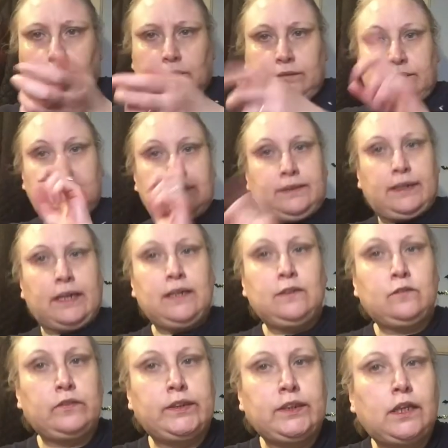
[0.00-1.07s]
today's
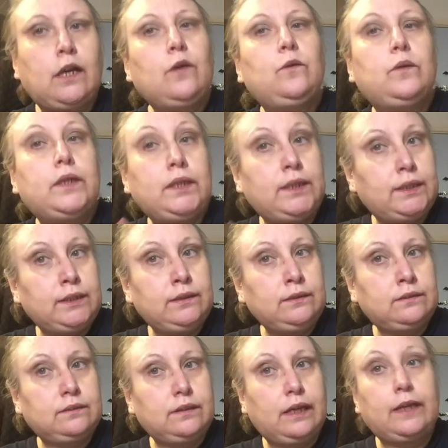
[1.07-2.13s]
video
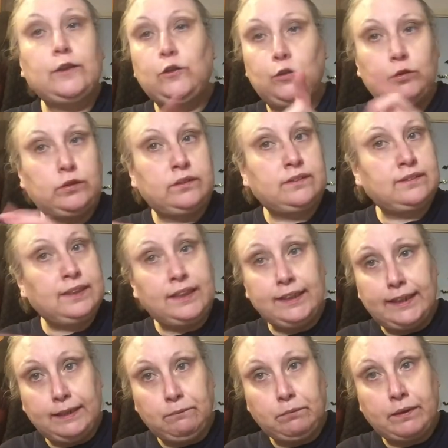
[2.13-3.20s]
is, and you would have seen
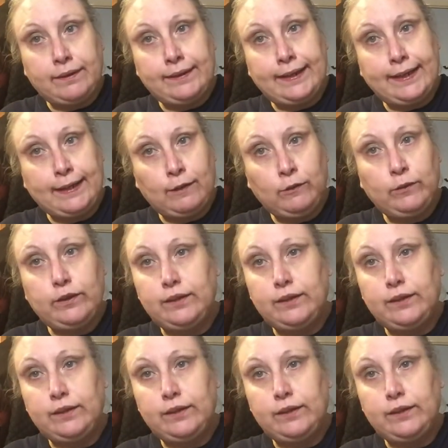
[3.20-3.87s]
it by now,